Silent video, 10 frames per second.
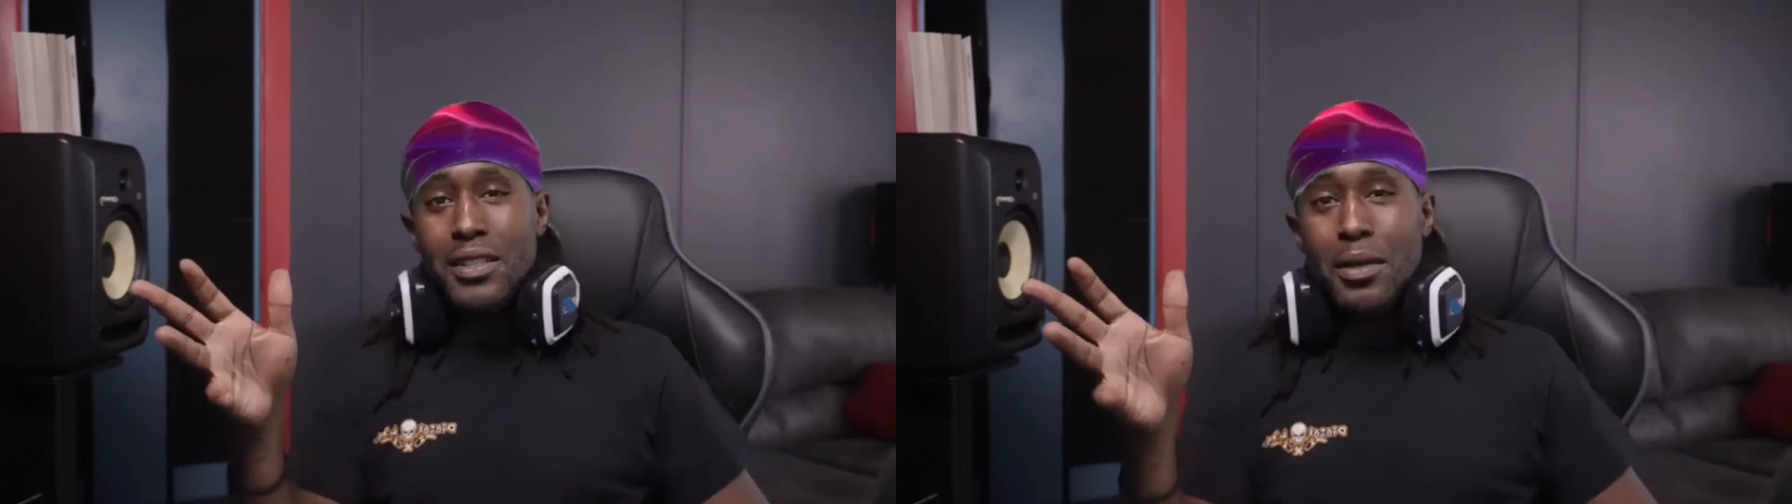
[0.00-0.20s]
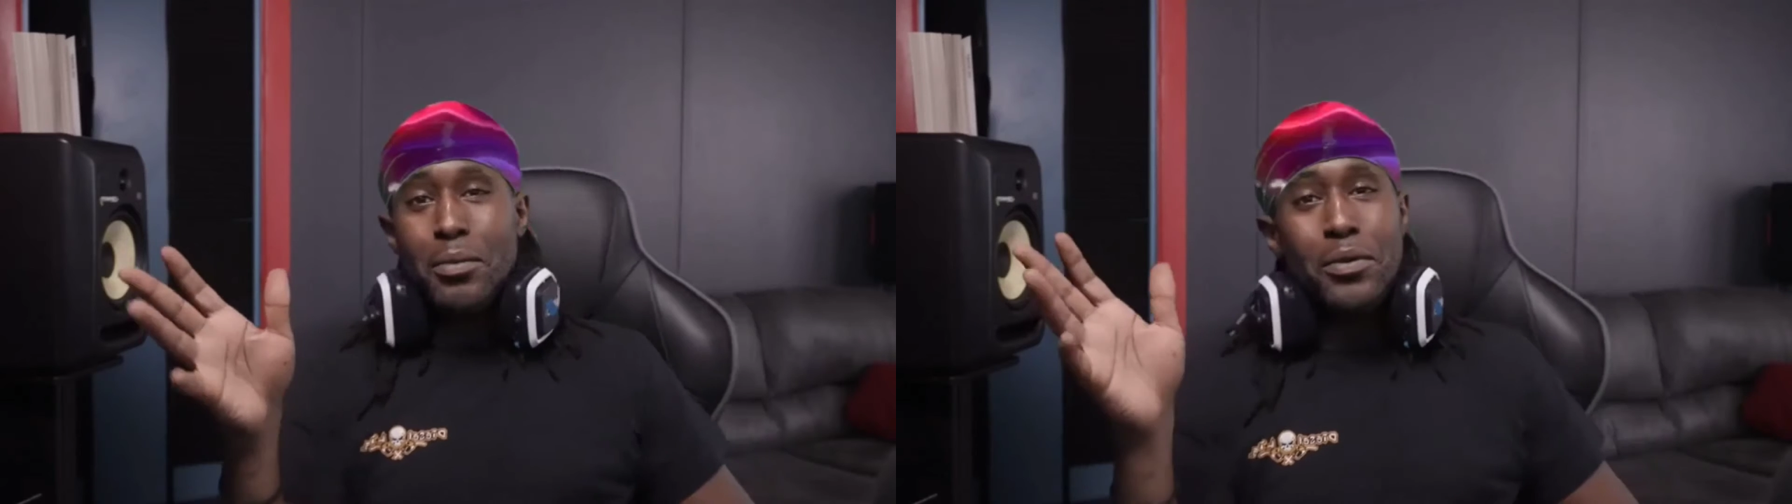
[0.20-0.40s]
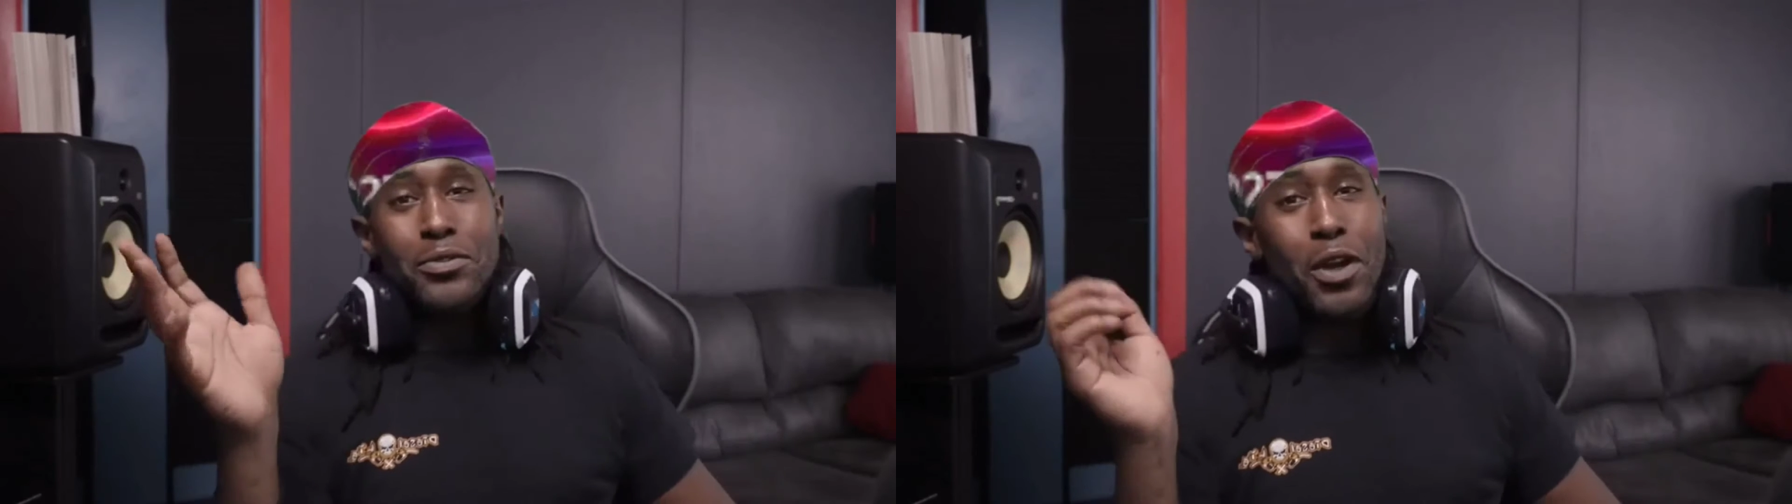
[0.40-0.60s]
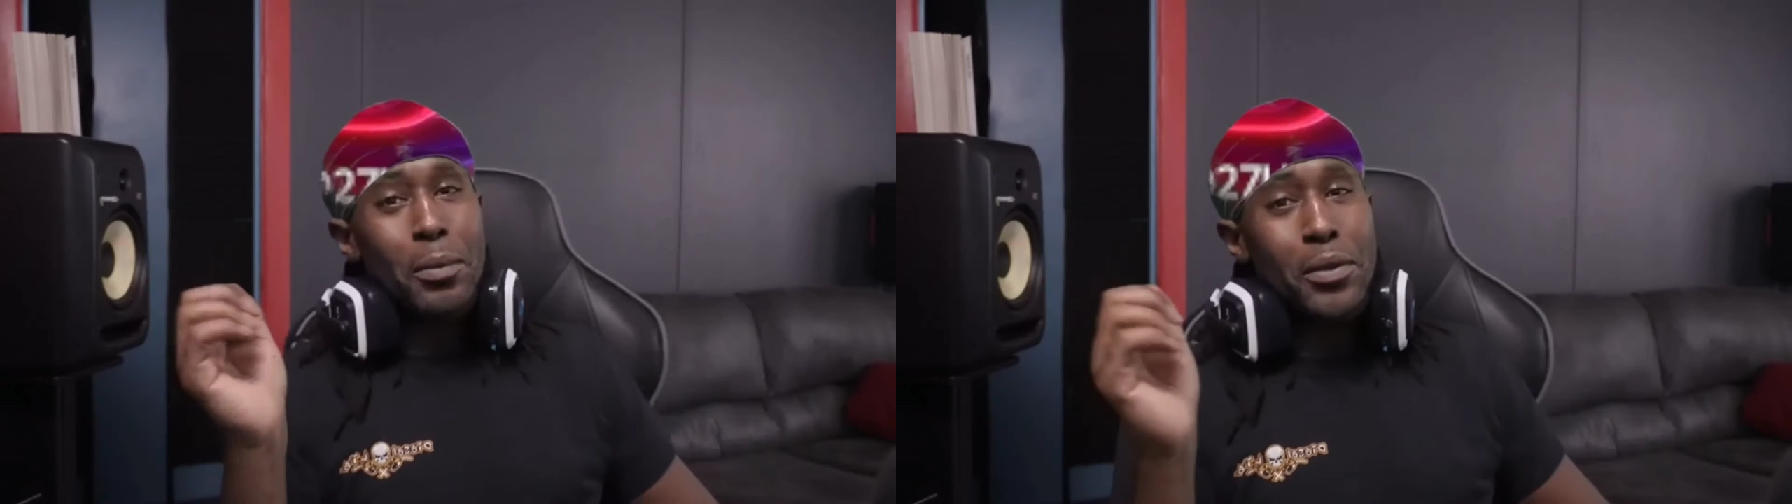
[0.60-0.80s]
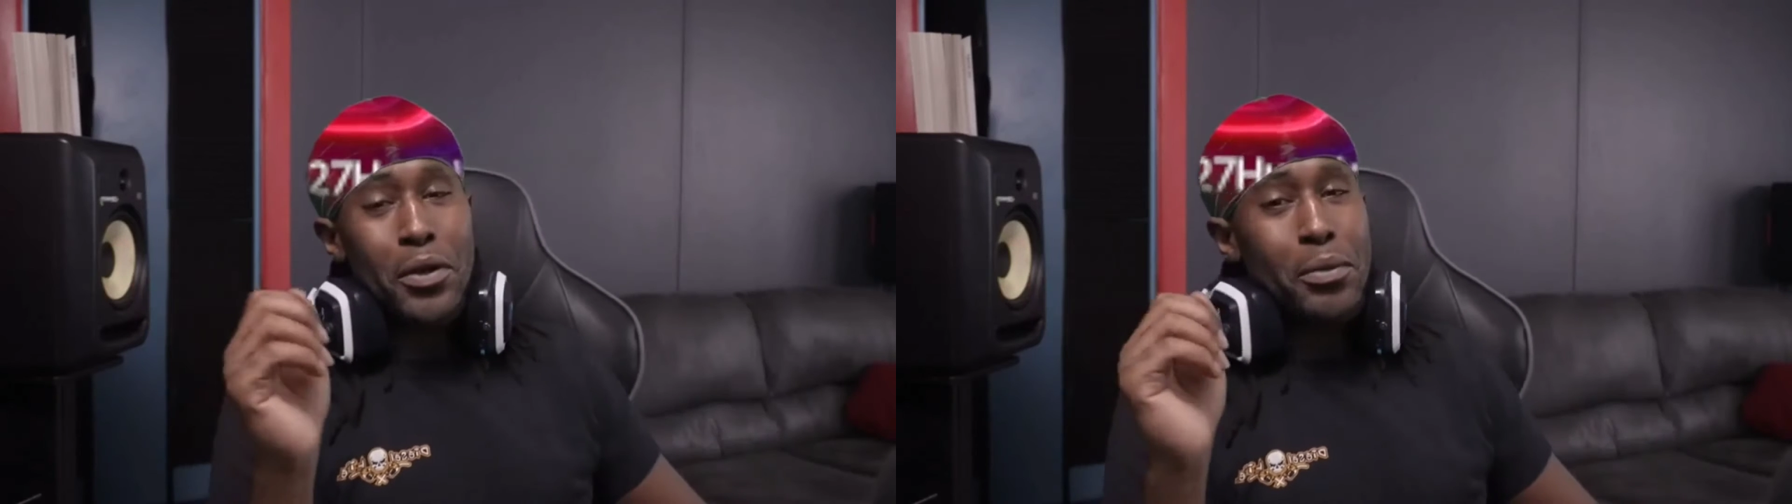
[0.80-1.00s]
I'm gonna drop
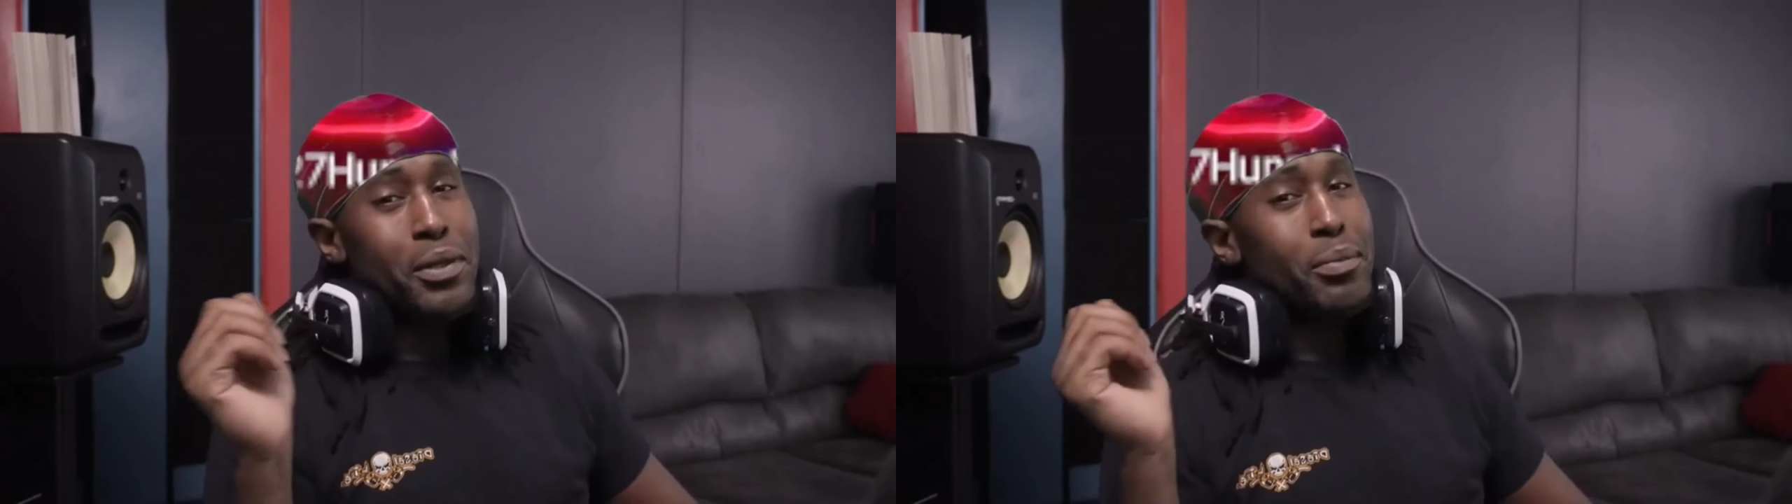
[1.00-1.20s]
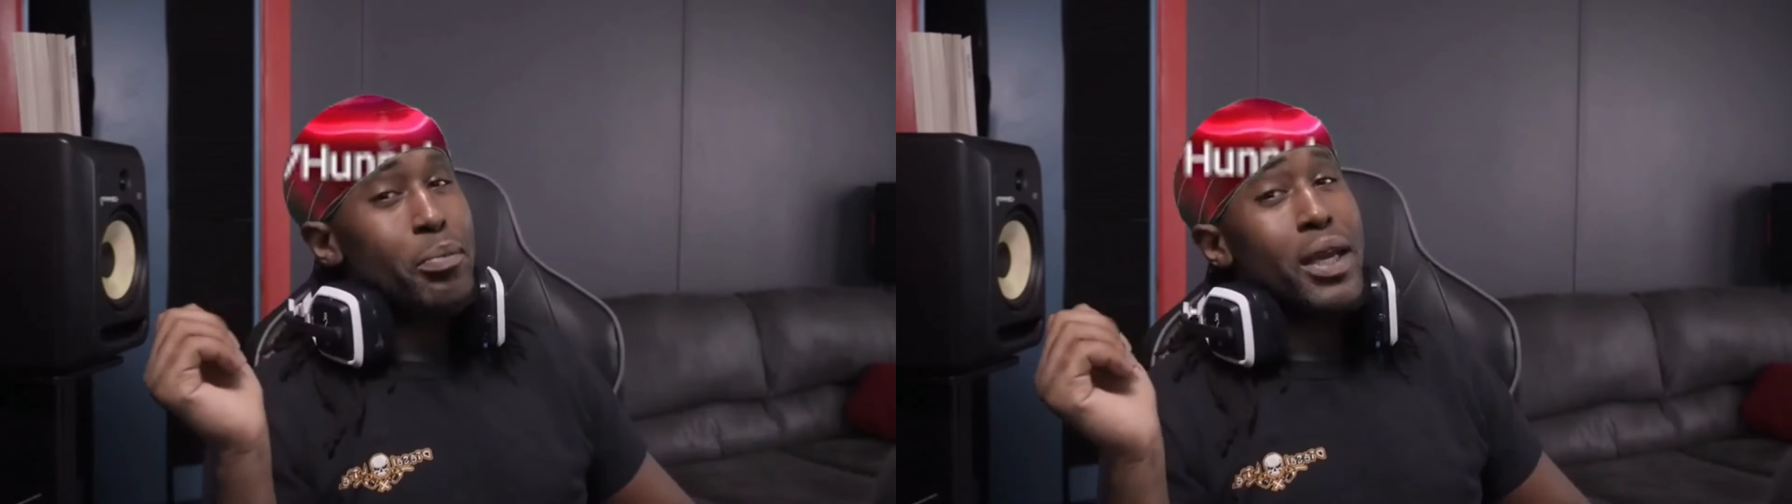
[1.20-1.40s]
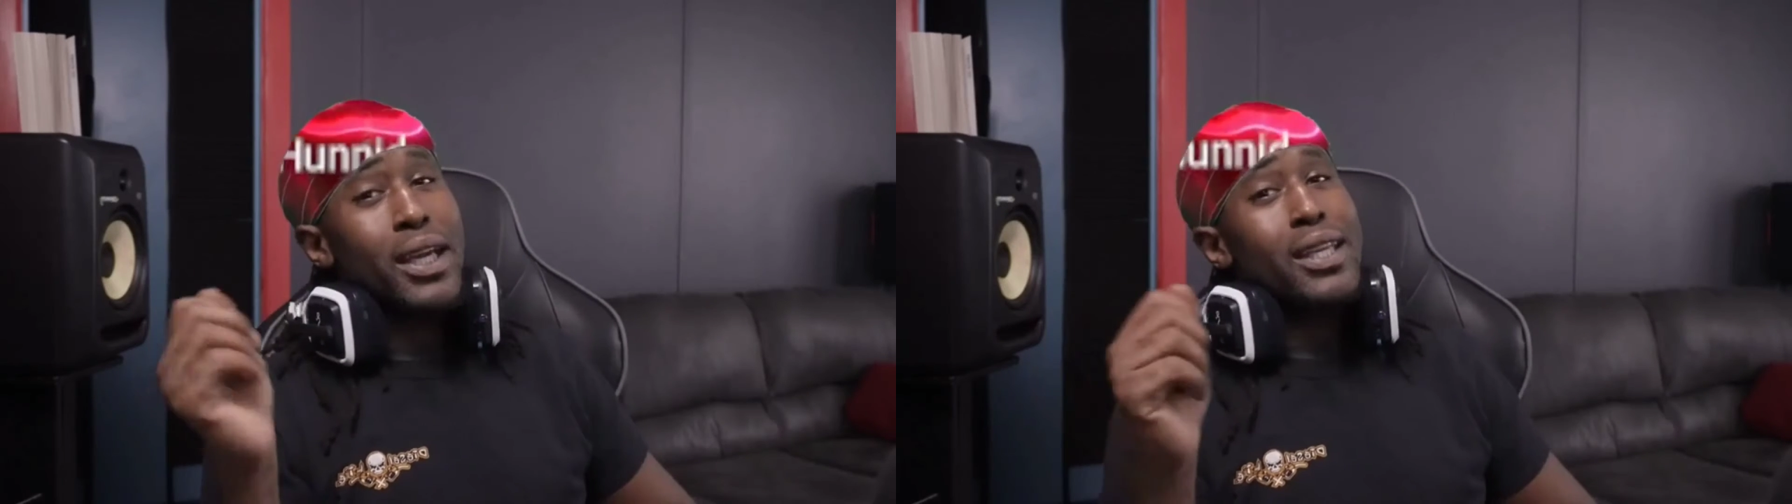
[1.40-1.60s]
it though, but man,